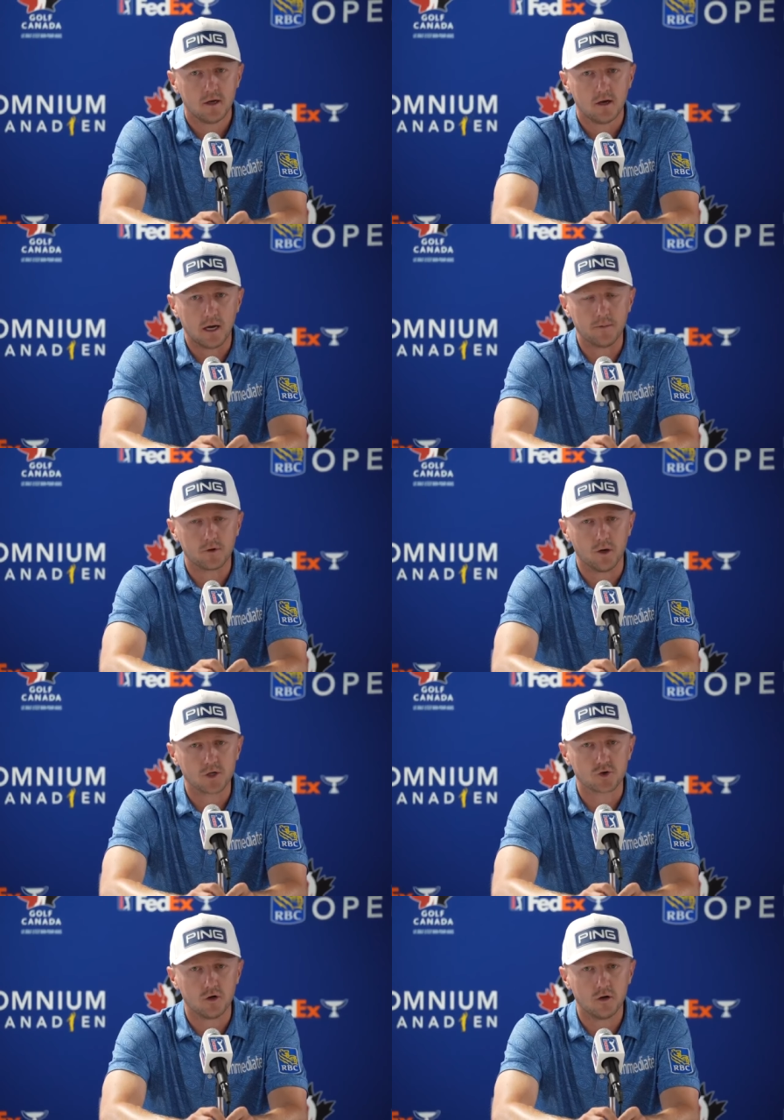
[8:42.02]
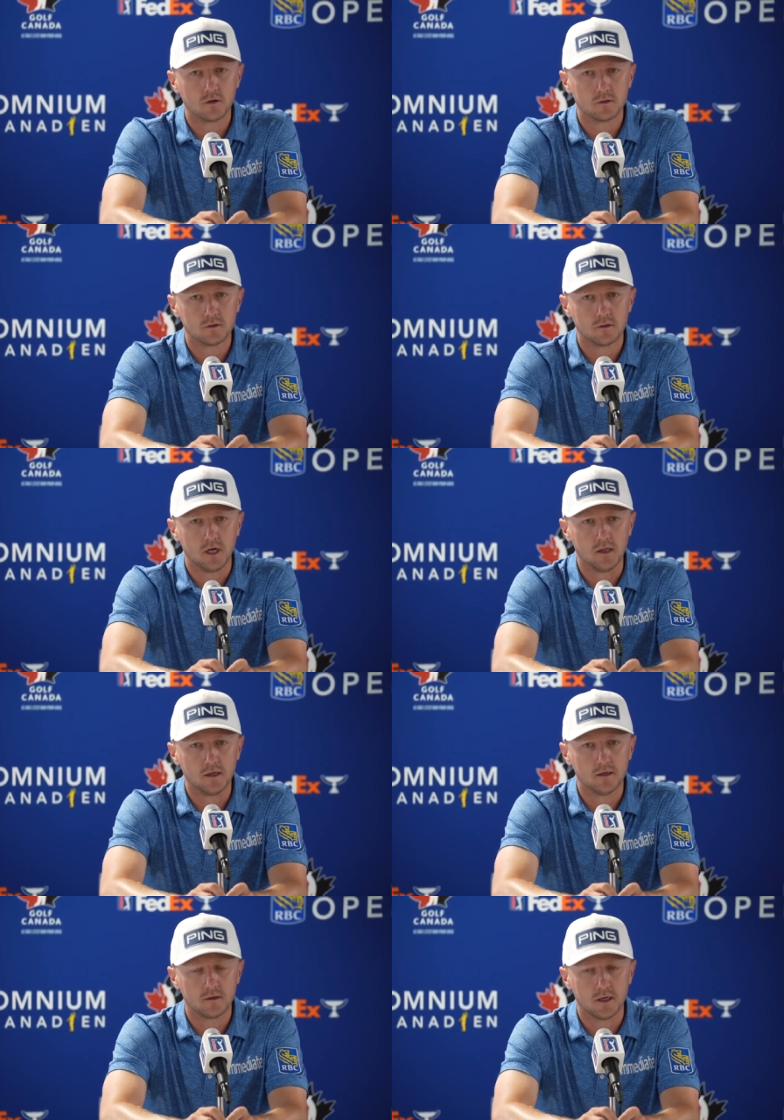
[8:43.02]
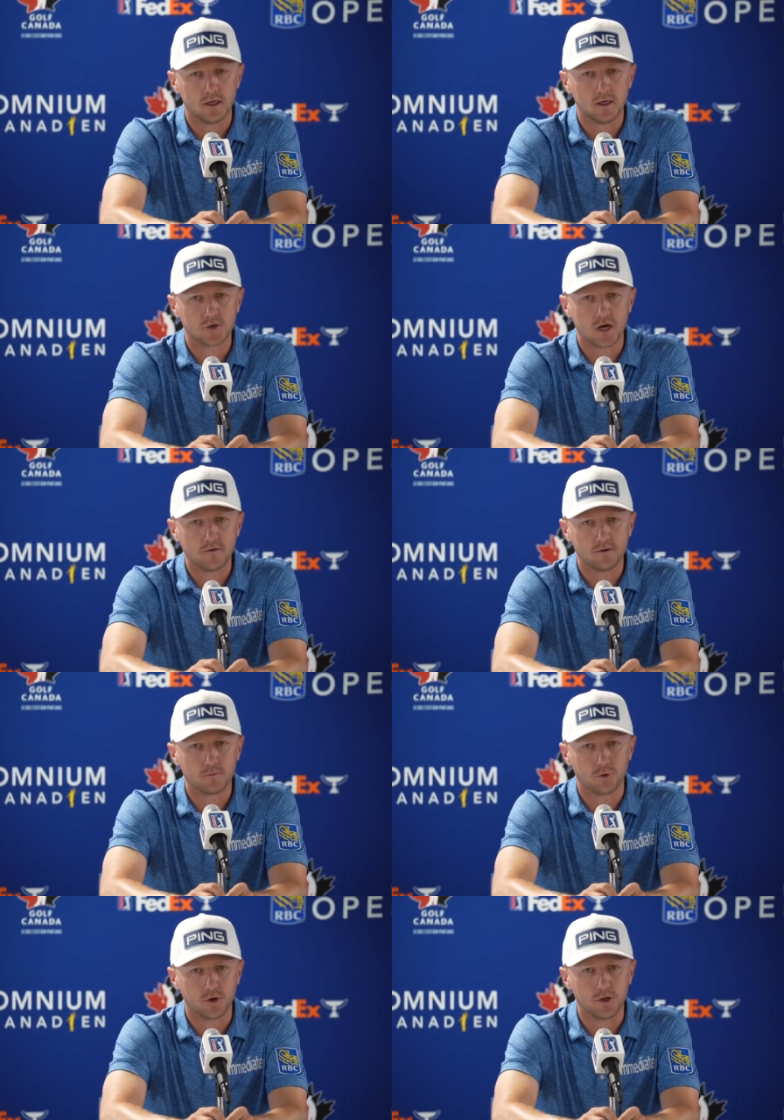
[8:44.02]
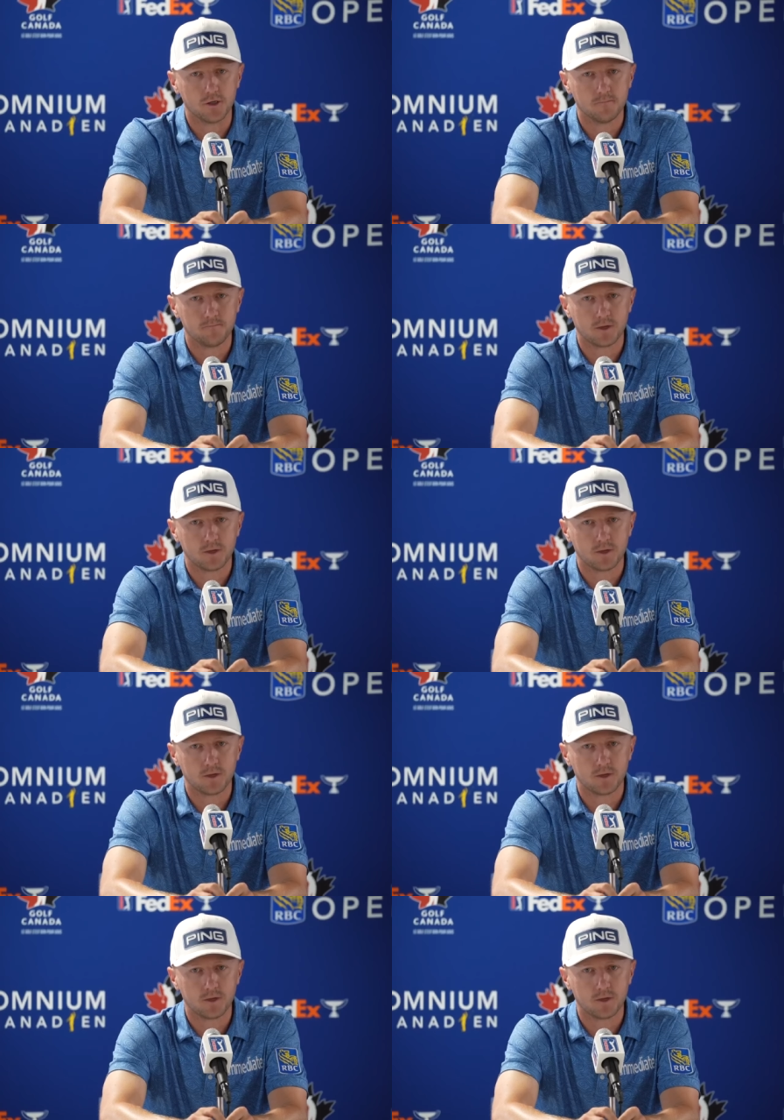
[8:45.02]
I've been quite strong lately, driving it pretty good.